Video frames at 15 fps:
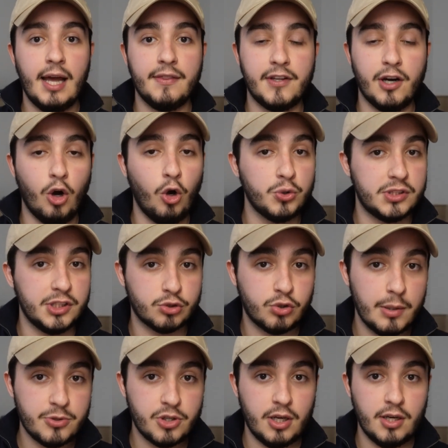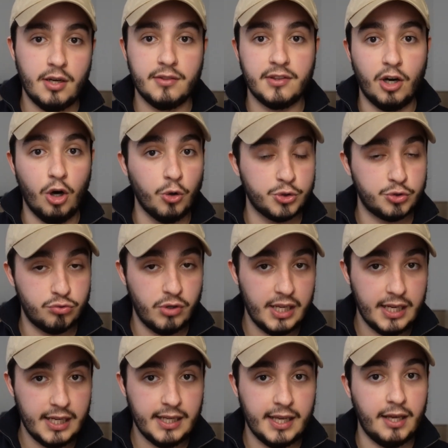their host description, their host
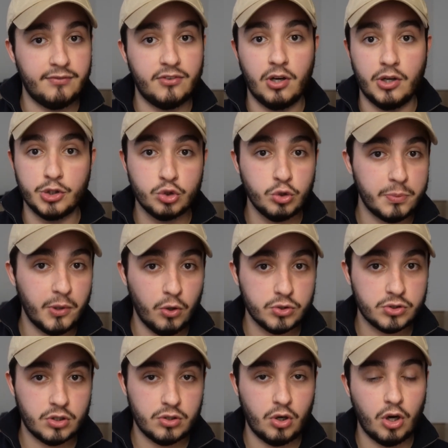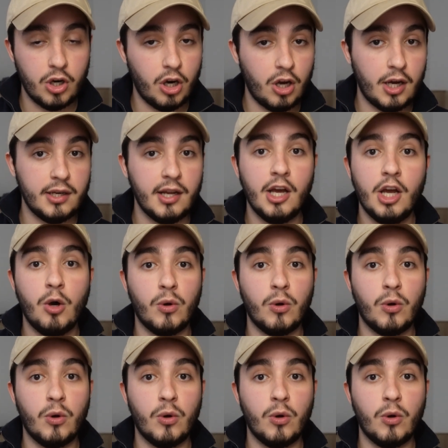rating, if they're a super host or not,